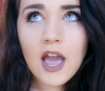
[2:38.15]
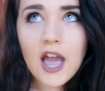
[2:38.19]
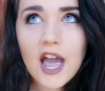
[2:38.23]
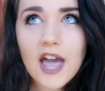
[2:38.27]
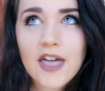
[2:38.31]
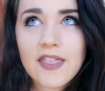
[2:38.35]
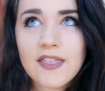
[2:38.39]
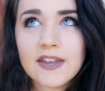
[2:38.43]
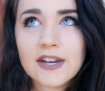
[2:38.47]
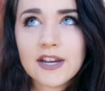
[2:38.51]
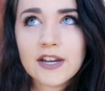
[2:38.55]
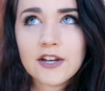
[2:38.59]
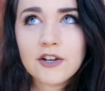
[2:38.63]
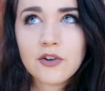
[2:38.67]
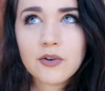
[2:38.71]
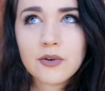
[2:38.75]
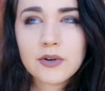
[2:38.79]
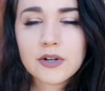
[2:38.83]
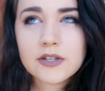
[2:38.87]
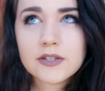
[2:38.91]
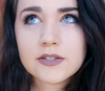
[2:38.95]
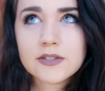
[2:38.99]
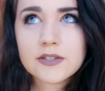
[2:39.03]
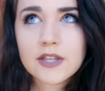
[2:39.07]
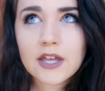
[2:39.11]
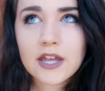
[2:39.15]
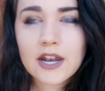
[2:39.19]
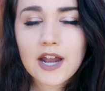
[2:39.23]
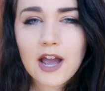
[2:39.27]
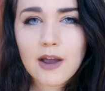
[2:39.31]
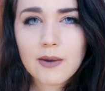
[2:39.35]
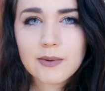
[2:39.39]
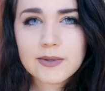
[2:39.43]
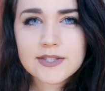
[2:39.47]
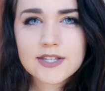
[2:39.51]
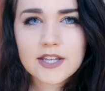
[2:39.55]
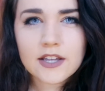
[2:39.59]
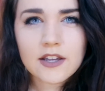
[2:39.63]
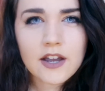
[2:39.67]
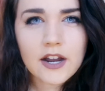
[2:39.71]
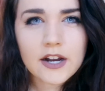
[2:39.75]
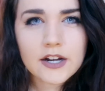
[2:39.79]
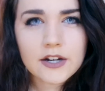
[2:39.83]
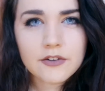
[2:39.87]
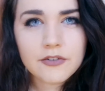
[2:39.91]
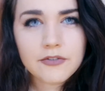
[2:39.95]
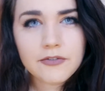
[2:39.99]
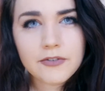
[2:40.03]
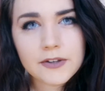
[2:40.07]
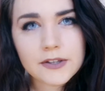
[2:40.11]
And then I noticed that I was like
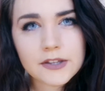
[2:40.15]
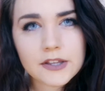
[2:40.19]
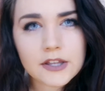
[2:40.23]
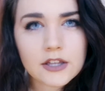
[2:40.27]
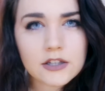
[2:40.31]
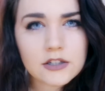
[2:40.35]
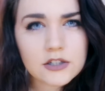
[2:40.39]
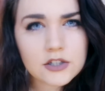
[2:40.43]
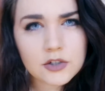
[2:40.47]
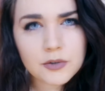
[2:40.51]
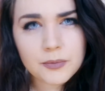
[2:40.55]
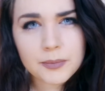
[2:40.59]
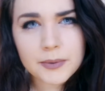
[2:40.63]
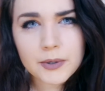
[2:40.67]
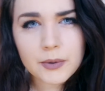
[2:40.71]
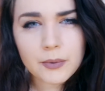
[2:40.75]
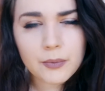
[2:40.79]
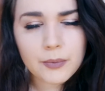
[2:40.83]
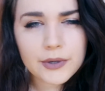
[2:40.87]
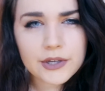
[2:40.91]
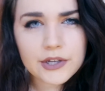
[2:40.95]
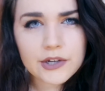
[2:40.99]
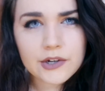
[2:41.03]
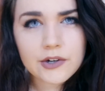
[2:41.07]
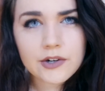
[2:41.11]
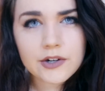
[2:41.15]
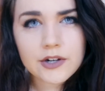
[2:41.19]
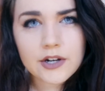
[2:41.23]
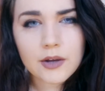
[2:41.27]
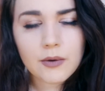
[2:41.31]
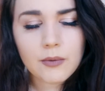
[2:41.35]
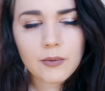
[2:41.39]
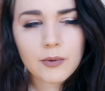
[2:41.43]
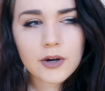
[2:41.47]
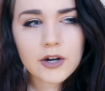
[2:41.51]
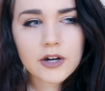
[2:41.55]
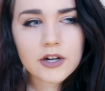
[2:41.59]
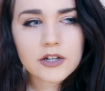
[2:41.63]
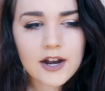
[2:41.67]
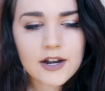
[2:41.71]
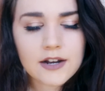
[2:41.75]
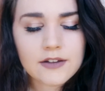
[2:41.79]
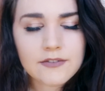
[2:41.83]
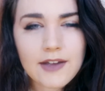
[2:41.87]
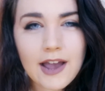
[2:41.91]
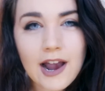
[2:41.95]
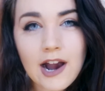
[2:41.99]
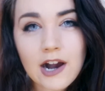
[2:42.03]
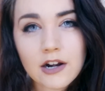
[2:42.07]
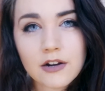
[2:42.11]
kind of feeling a little bit weird at work, kind
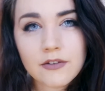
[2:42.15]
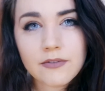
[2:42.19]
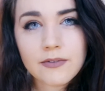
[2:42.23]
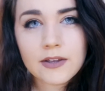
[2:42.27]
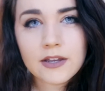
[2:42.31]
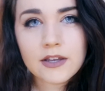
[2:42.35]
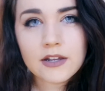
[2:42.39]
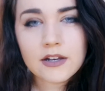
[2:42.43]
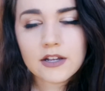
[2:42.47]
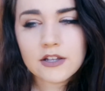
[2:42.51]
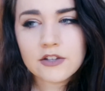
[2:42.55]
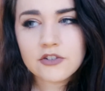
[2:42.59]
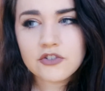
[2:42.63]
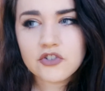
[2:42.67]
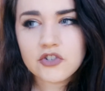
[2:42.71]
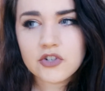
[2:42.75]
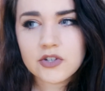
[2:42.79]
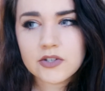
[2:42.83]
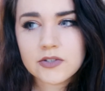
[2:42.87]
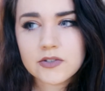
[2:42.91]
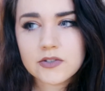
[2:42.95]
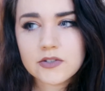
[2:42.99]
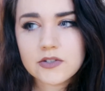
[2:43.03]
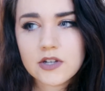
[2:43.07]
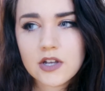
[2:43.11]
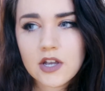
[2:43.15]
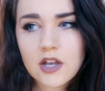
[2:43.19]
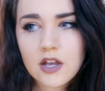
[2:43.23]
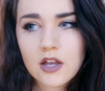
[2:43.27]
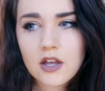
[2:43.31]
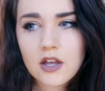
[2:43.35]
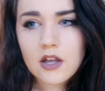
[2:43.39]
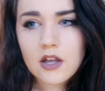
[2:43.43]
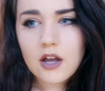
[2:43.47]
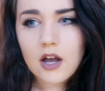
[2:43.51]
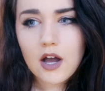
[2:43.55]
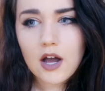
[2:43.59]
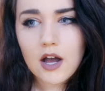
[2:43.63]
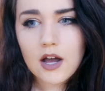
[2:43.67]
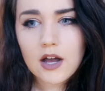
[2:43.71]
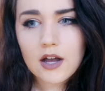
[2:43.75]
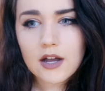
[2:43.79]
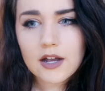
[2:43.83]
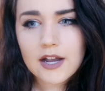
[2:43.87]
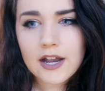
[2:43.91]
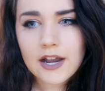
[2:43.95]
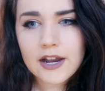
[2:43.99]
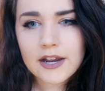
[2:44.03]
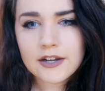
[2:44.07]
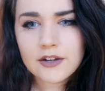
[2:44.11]
of out of it, and just
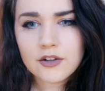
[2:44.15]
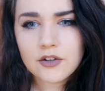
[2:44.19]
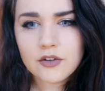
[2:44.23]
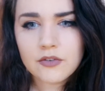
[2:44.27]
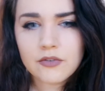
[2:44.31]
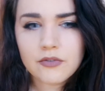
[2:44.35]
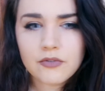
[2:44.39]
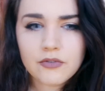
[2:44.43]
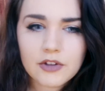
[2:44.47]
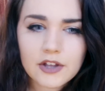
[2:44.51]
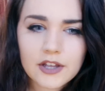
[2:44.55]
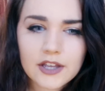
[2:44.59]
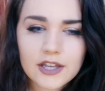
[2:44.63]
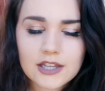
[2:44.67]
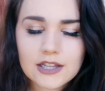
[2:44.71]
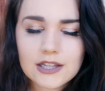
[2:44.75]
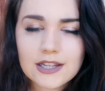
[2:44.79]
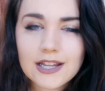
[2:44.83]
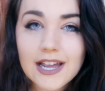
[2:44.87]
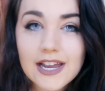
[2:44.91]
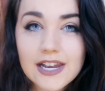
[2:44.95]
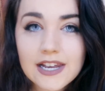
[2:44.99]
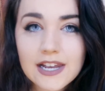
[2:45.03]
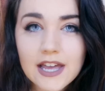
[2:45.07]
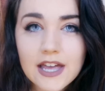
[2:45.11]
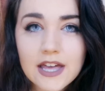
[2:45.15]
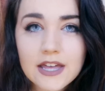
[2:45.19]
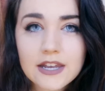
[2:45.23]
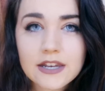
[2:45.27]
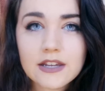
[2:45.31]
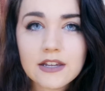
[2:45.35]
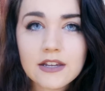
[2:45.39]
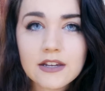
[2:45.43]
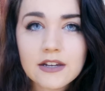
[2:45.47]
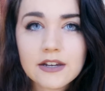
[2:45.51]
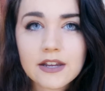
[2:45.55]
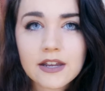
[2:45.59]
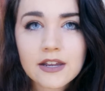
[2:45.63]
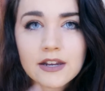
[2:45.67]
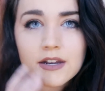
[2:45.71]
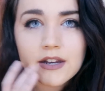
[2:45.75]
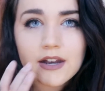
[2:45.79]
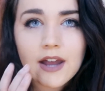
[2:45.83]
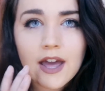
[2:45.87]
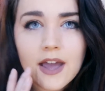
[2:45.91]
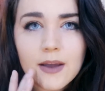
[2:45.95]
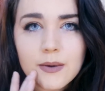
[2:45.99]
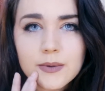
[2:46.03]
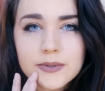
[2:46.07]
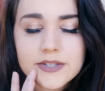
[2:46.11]
kind of like lightheaded, and
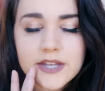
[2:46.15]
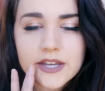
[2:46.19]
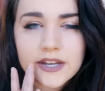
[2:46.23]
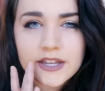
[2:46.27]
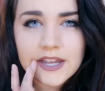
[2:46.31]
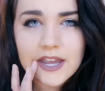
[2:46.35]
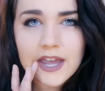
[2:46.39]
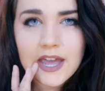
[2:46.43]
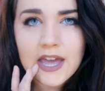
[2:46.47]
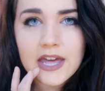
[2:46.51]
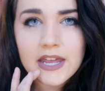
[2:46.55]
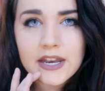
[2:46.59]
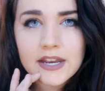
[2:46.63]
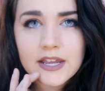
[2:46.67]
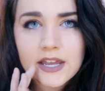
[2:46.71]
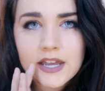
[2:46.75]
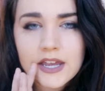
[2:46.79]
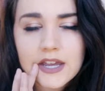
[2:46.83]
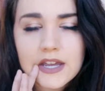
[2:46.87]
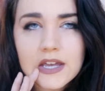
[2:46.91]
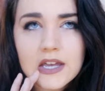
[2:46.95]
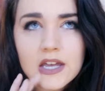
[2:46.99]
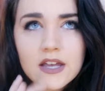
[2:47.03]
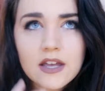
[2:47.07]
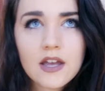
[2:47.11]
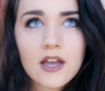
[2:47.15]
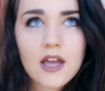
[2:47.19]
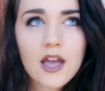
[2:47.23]
I was getting a headache.